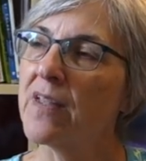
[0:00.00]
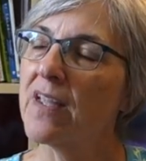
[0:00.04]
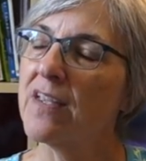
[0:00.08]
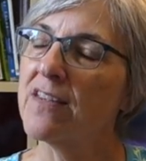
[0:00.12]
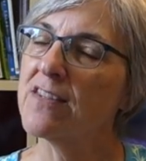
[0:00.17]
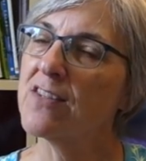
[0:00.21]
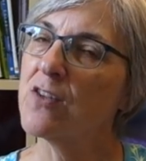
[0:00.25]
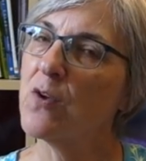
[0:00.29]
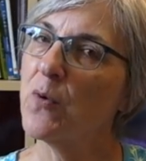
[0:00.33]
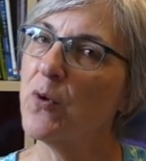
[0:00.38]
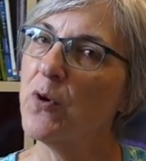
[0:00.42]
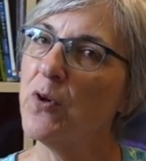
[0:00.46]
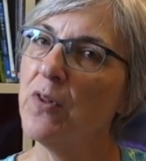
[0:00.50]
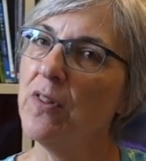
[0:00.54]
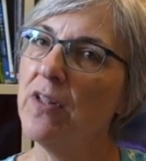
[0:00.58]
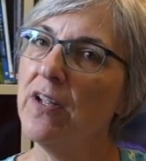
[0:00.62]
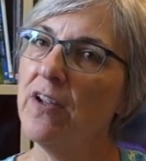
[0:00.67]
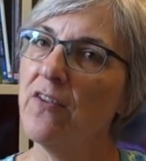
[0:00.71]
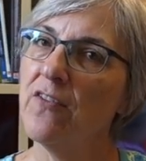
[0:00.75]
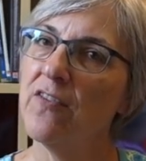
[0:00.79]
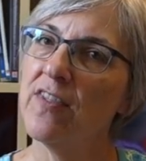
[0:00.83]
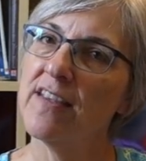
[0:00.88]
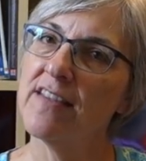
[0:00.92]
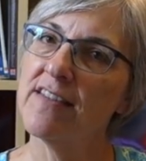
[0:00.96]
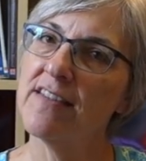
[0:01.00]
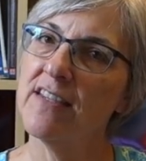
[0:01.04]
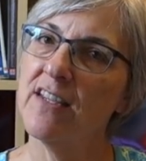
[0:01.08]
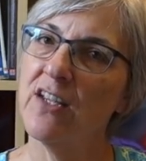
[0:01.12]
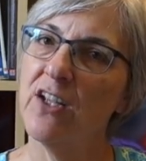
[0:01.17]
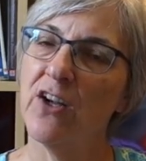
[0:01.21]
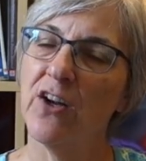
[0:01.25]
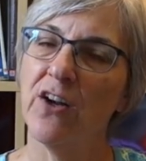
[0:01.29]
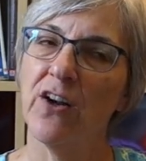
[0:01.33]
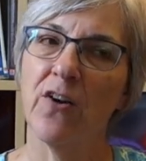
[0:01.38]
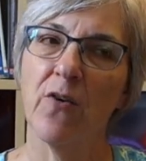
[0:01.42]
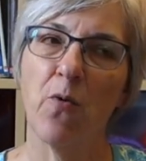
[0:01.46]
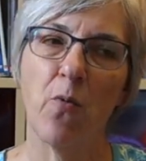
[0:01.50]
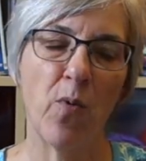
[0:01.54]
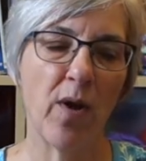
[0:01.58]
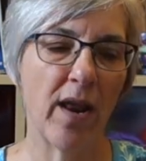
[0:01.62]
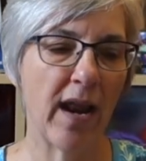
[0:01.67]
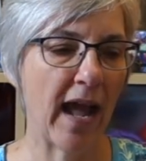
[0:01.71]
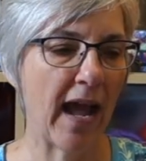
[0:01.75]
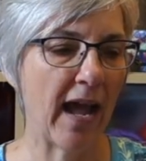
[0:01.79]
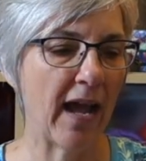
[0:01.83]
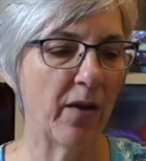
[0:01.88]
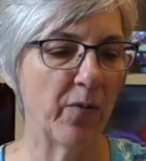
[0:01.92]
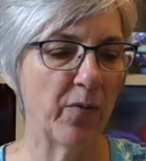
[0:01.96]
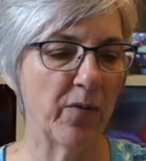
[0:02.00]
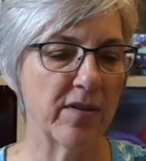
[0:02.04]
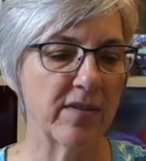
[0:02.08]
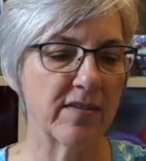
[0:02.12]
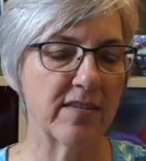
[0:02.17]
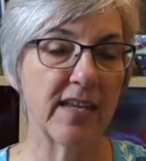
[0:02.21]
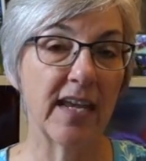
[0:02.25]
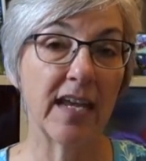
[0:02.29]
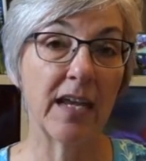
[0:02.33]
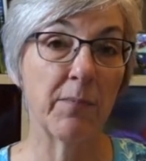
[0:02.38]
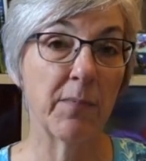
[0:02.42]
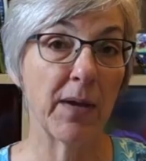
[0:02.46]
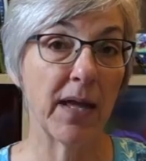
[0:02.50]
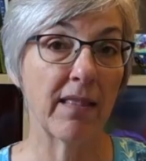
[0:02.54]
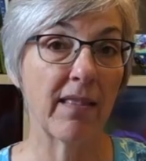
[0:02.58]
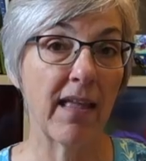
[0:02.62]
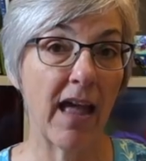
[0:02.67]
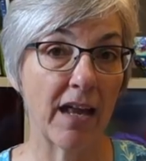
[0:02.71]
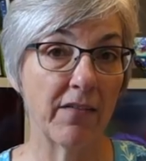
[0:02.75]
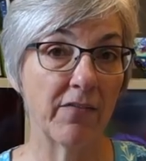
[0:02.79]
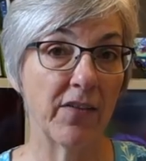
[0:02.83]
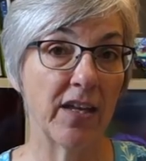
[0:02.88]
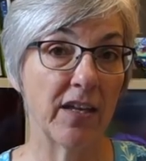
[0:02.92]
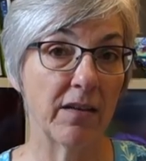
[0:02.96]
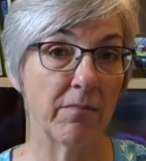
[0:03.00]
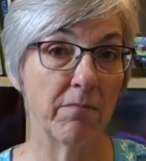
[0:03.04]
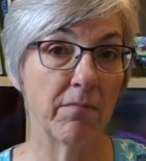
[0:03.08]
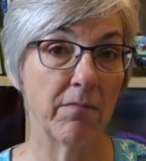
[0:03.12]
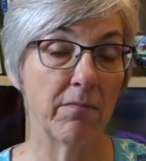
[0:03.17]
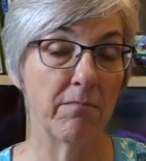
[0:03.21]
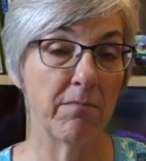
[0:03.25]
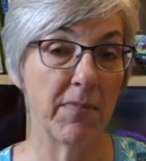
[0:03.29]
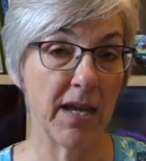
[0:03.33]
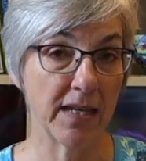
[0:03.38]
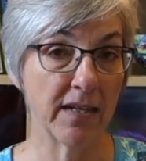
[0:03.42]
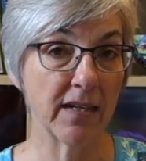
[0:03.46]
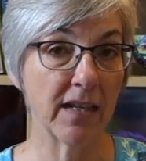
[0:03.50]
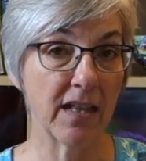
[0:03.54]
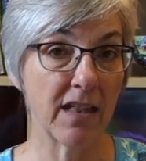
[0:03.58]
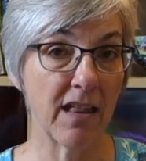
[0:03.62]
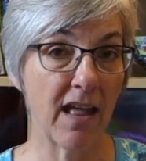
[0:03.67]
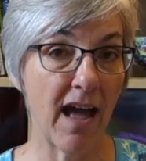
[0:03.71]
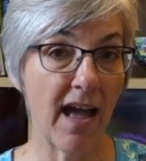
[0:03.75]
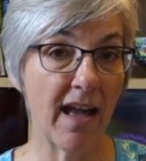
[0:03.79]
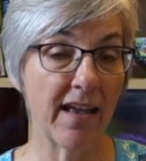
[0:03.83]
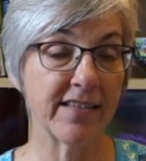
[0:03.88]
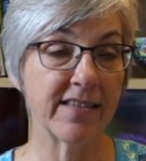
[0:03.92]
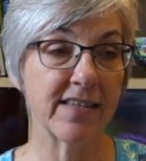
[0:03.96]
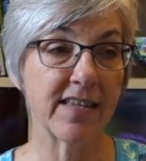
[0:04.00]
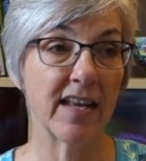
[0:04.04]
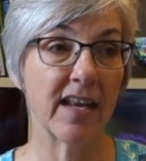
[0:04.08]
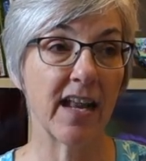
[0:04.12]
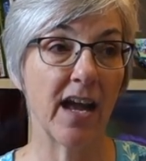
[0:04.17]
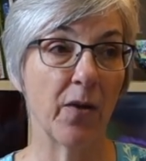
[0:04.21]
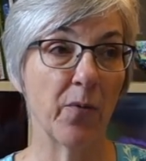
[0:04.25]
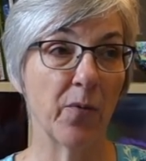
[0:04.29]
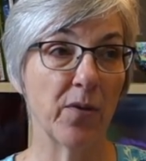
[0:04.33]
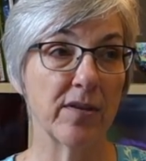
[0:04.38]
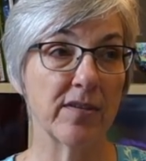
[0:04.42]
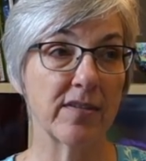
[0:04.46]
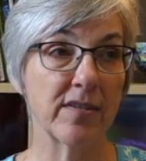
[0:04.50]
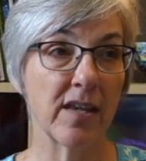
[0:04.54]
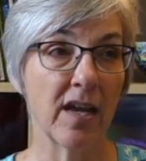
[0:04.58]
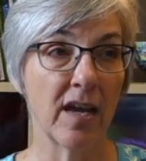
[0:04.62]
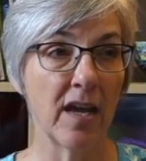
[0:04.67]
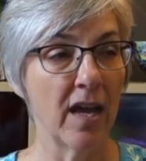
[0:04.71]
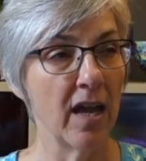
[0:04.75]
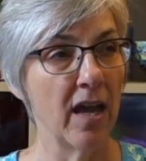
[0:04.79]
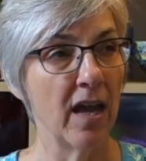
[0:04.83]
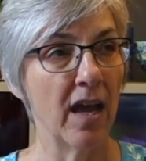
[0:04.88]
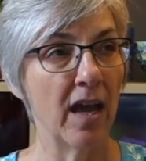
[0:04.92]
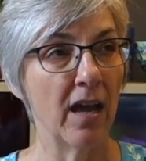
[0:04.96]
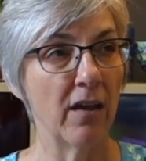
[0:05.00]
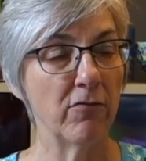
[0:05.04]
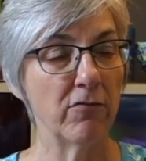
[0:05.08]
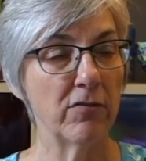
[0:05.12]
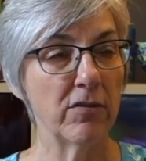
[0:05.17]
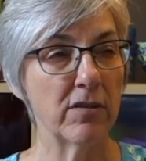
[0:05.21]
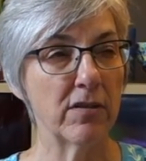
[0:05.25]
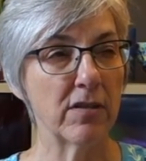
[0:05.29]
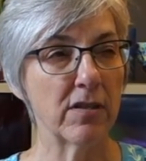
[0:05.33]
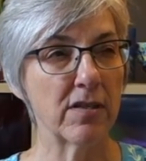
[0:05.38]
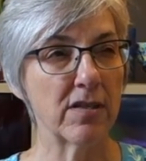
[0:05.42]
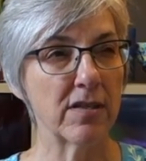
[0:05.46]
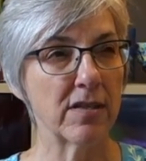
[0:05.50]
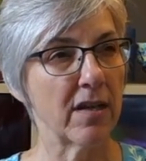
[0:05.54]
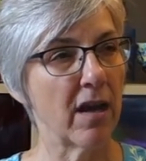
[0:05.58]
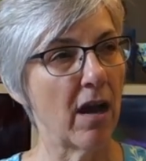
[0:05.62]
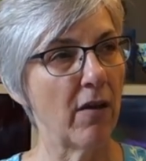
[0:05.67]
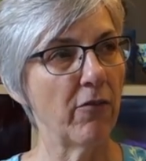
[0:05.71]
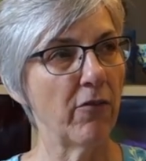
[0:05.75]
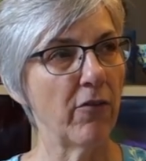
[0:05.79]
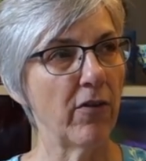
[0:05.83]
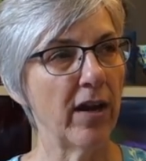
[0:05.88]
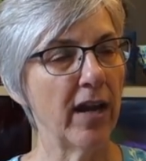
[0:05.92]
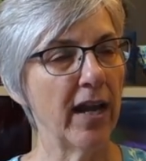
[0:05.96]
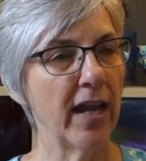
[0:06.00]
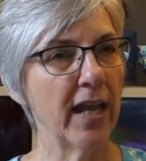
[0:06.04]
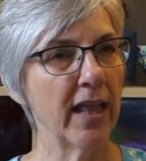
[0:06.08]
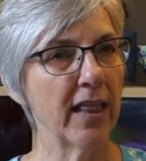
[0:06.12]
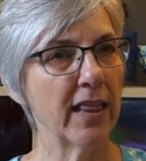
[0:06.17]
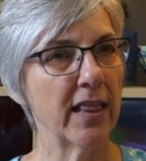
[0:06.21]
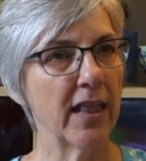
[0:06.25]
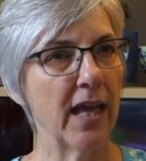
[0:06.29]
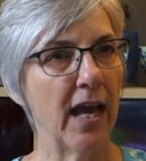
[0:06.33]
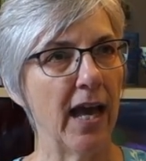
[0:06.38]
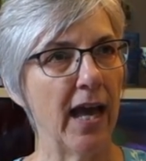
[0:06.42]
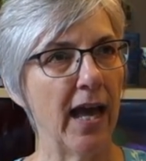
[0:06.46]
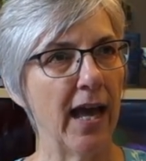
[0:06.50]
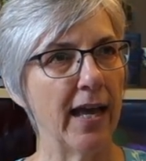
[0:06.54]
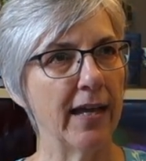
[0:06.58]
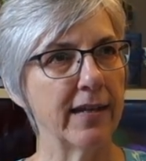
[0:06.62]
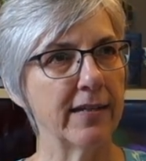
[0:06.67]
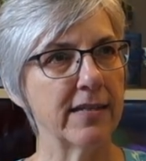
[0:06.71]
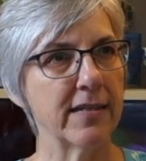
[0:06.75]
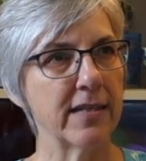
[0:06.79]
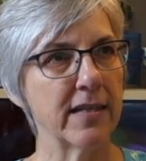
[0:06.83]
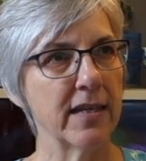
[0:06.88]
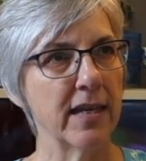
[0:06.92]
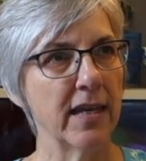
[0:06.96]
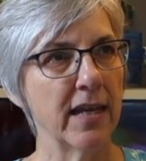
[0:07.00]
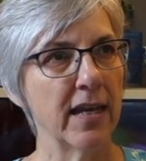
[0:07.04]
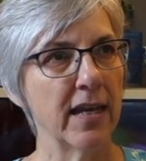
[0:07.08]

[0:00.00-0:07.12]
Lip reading: So earlier this year, when I was taking my Latvian mitten class, and I was discovering that